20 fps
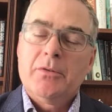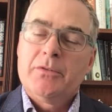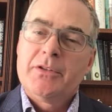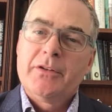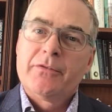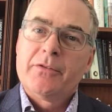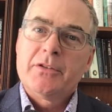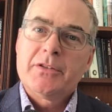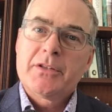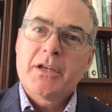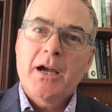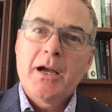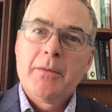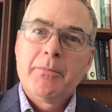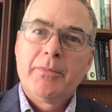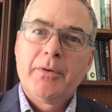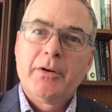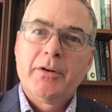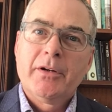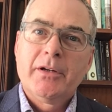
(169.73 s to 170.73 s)
different time
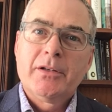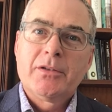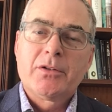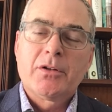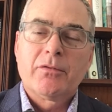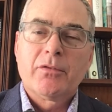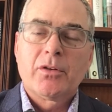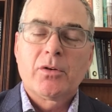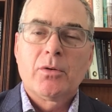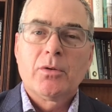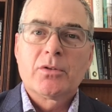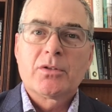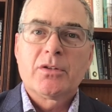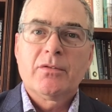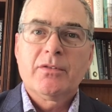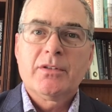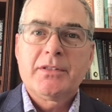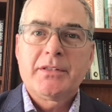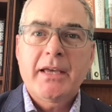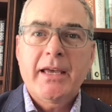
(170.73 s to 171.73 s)
periods over the course
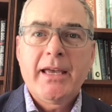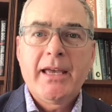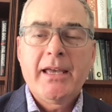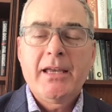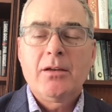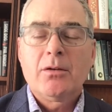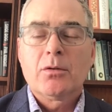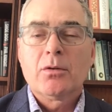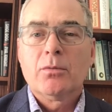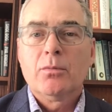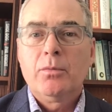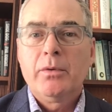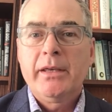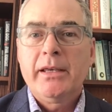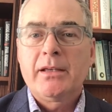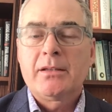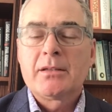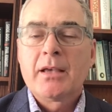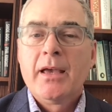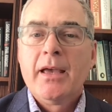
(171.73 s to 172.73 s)
of a day or
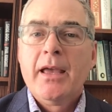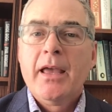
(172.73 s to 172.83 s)
weeks,